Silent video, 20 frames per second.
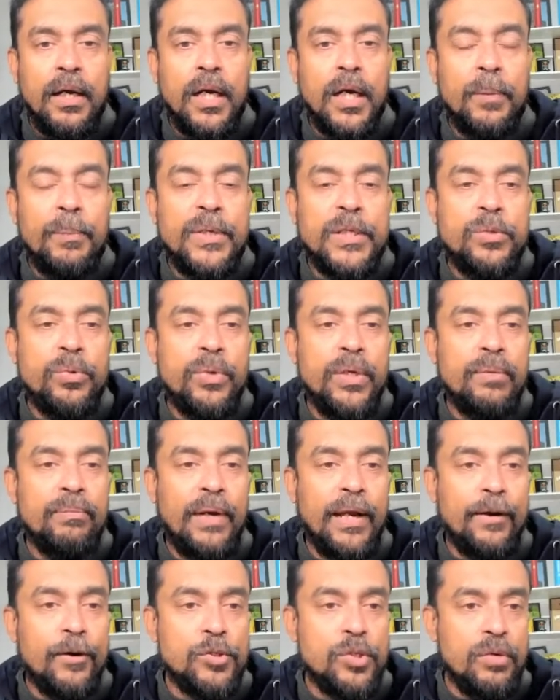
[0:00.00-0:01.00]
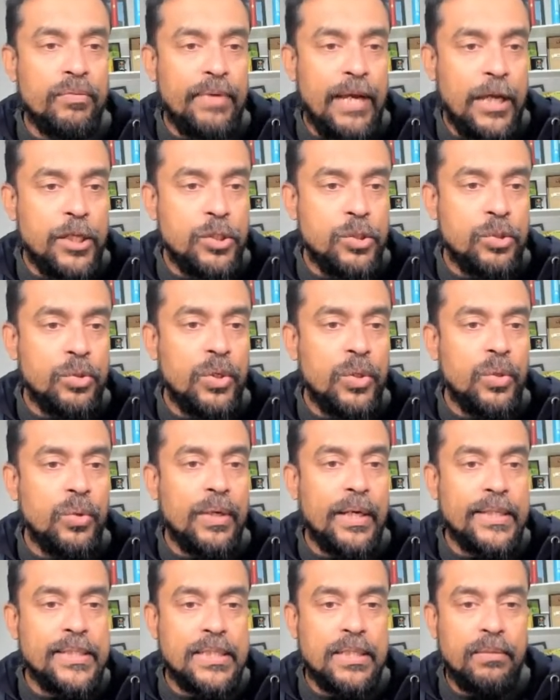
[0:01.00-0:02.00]
between Microsoft Azure to
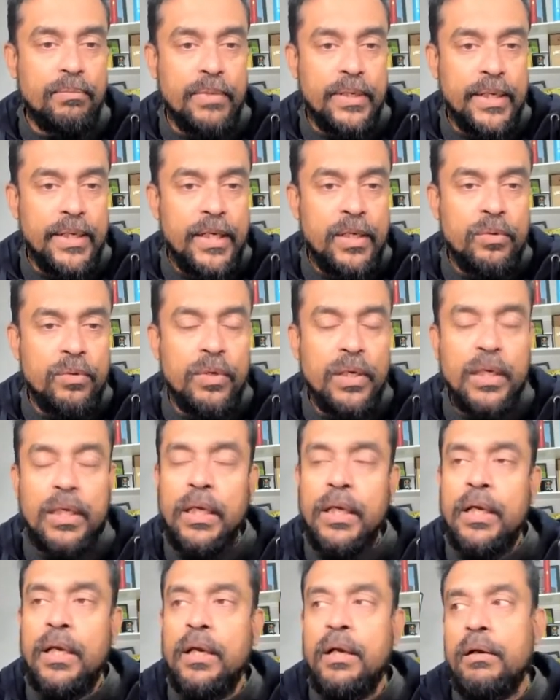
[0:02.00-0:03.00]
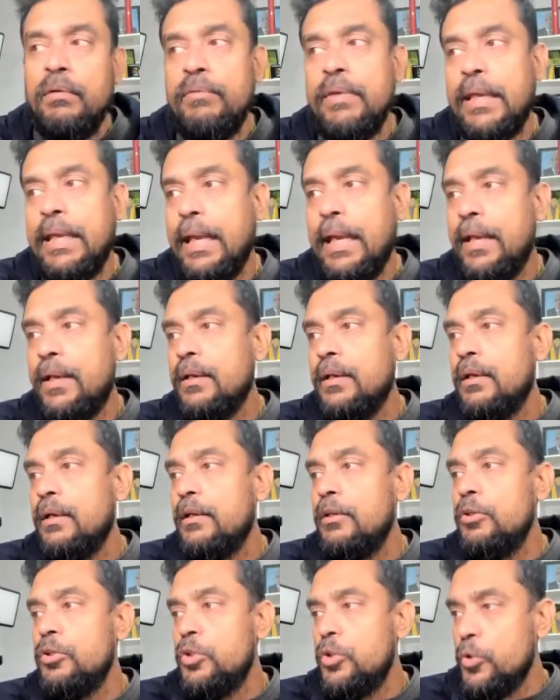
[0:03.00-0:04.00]
customer network. We can
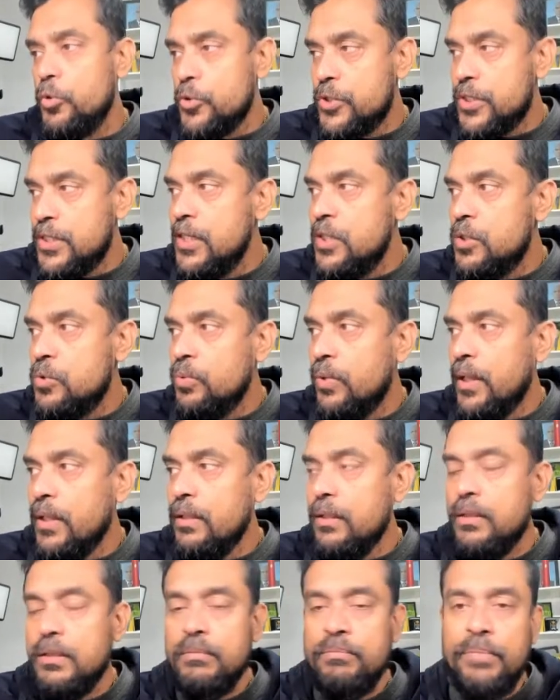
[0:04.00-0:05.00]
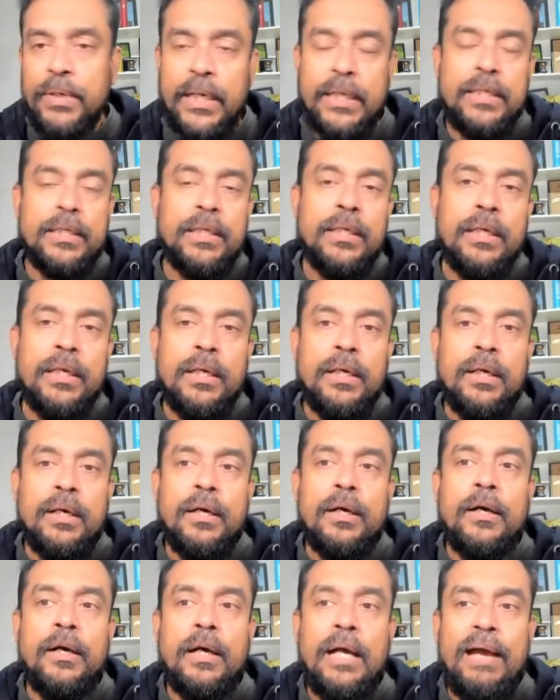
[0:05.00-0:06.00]
use this one, but
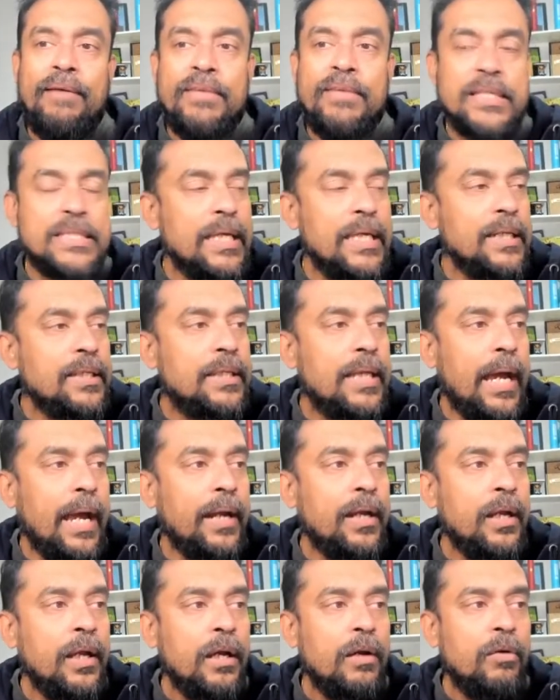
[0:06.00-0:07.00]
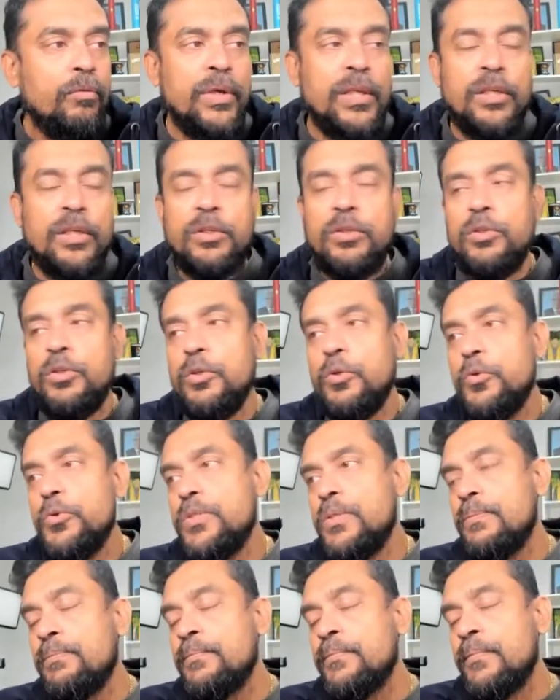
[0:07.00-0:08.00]
having said that, we need to
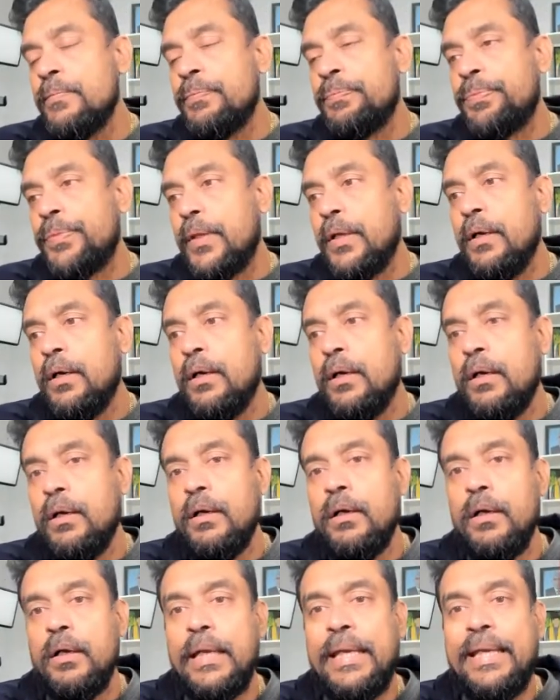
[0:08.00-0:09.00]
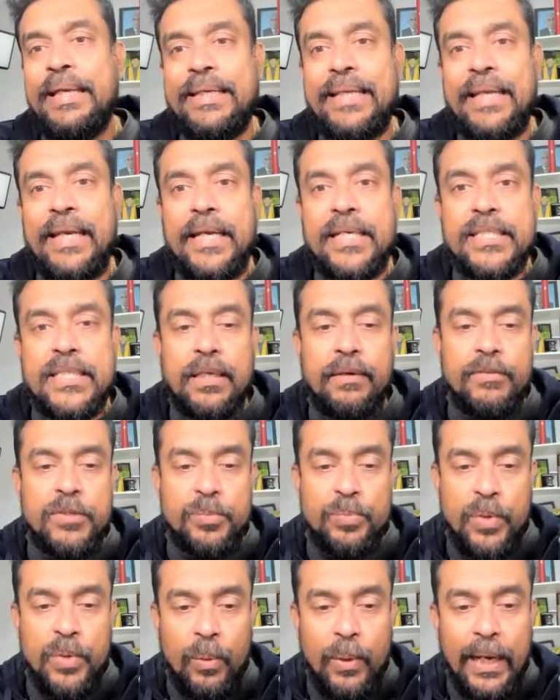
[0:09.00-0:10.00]
use internet service
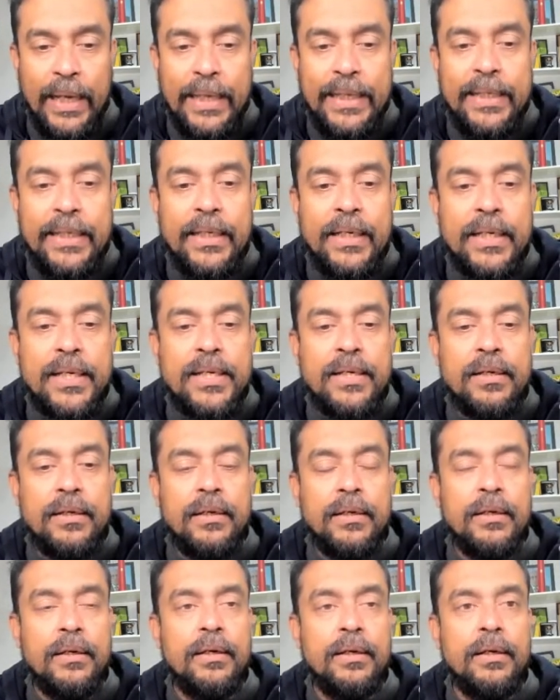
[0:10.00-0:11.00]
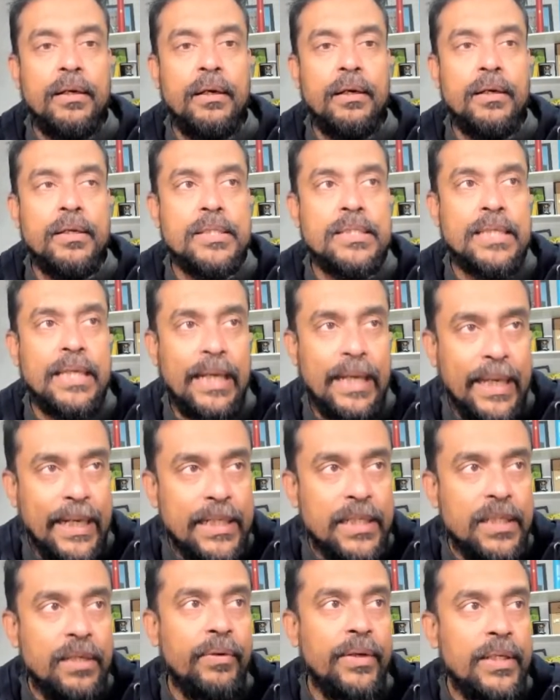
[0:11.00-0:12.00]
provider
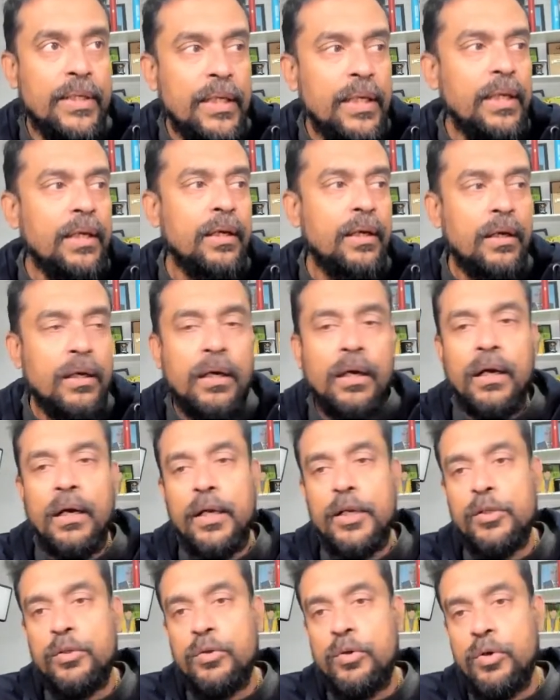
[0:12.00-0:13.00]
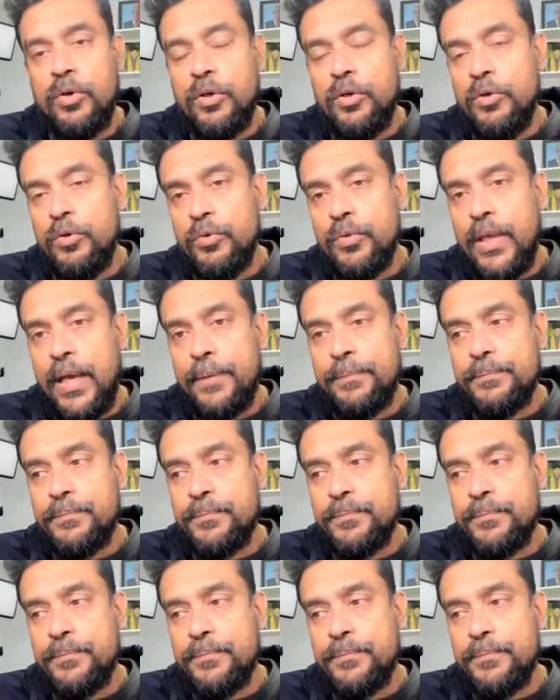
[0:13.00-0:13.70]
connectivity in order to do that.